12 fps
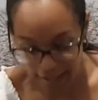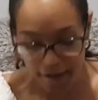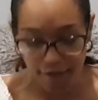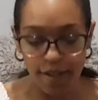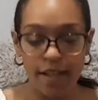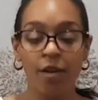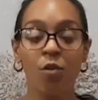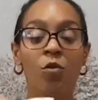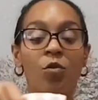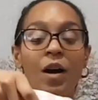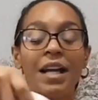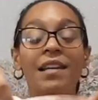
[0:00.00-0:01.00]
I have here?
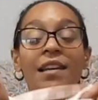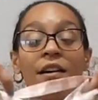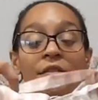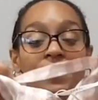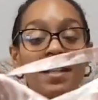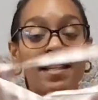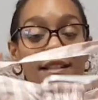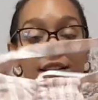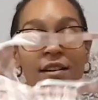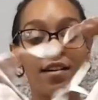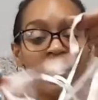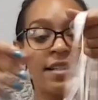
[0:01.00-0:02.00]
Oh, I love this,
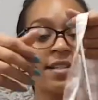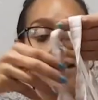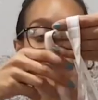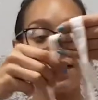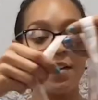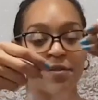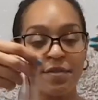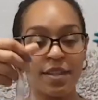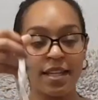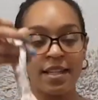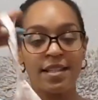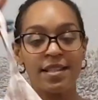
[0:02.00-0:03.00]
guys. I love
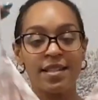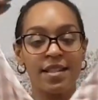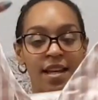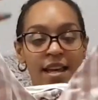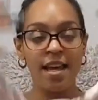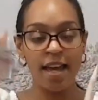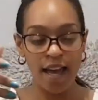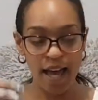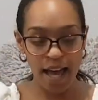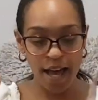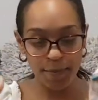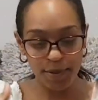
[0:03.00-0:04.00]
this.
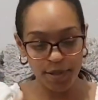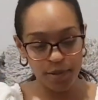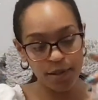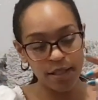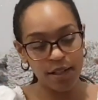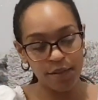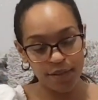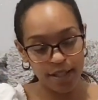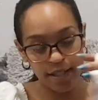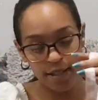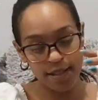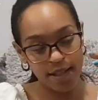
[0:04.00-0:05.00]
Absolutely love
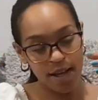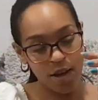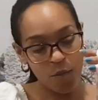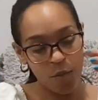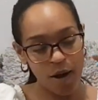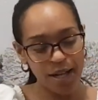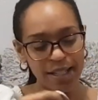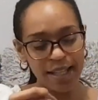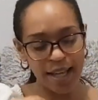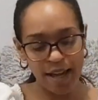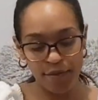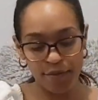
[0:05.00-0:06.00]
this. Why do
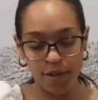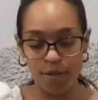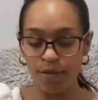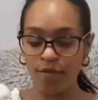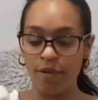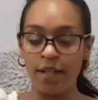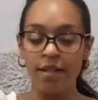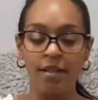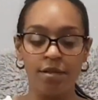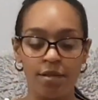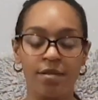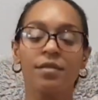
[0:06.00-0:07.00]
they have those? Right,
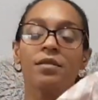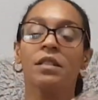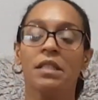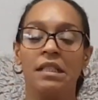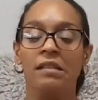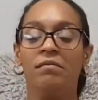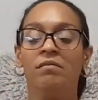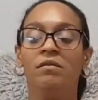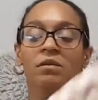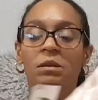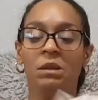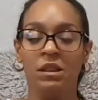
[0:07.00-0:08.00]
hold on. Yeah,
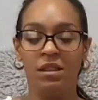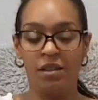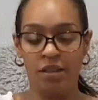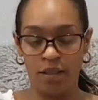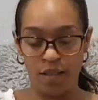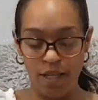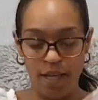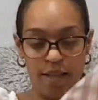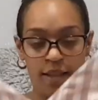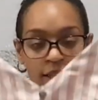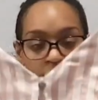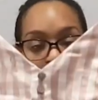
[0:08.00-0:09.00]

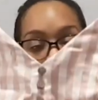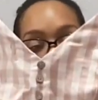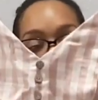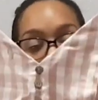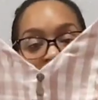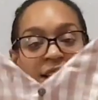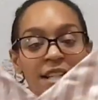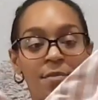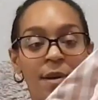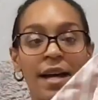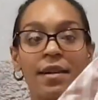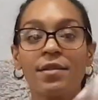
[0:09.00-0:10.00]
this one was six
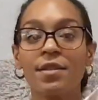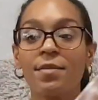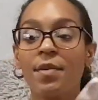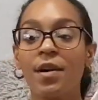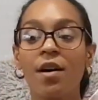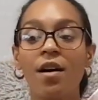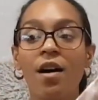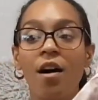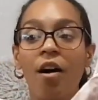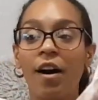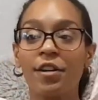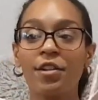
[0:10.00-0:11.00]
pounds, but
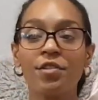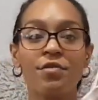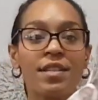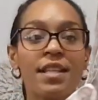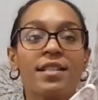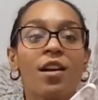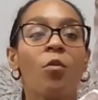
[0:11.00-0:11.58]
I couldn't resist.